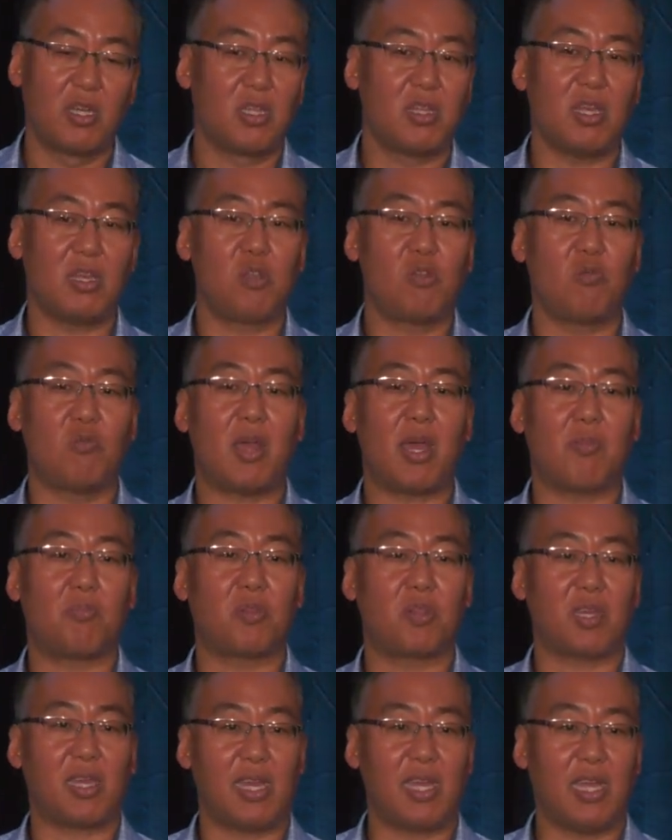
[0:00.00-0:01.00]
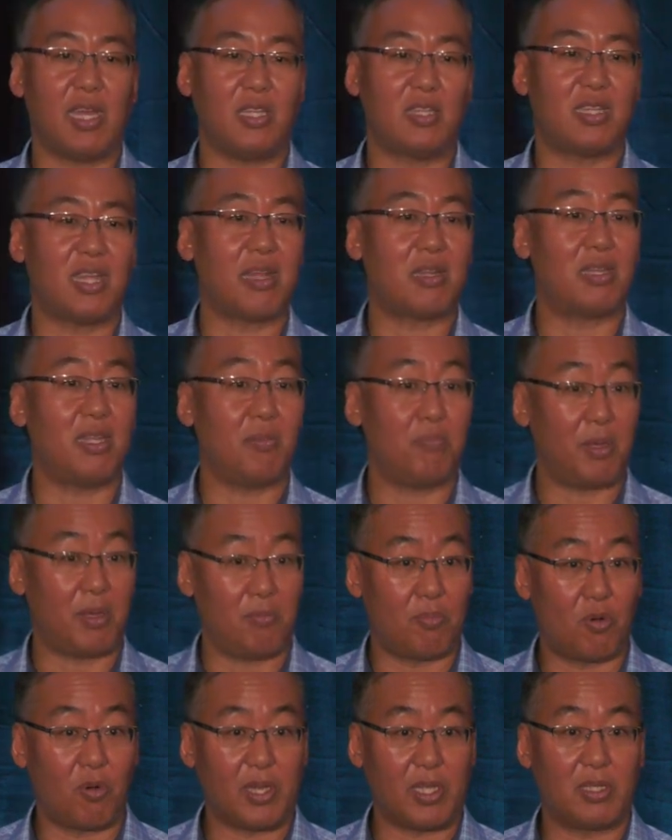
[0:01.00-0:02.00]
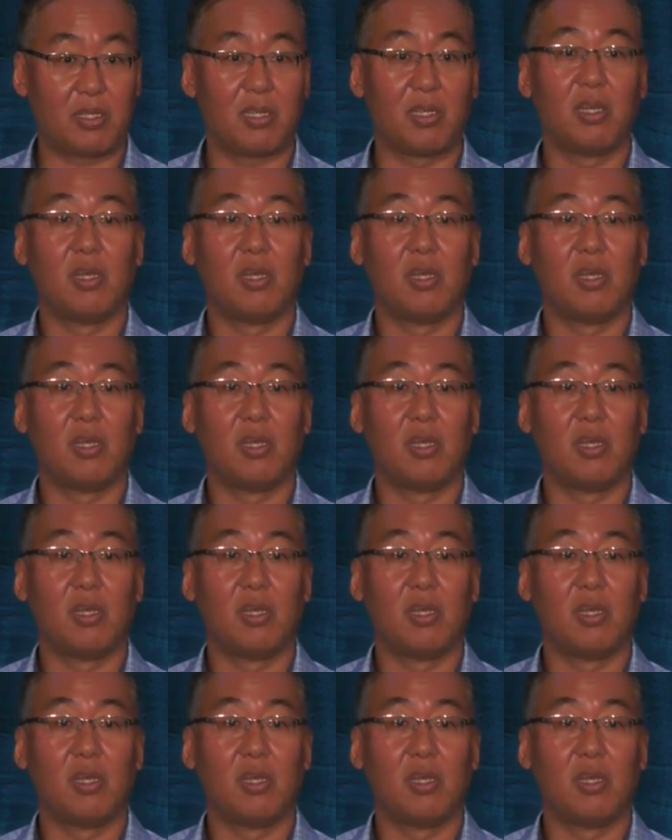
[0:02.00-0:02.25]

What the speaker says: then you rapidly age, that tipping point.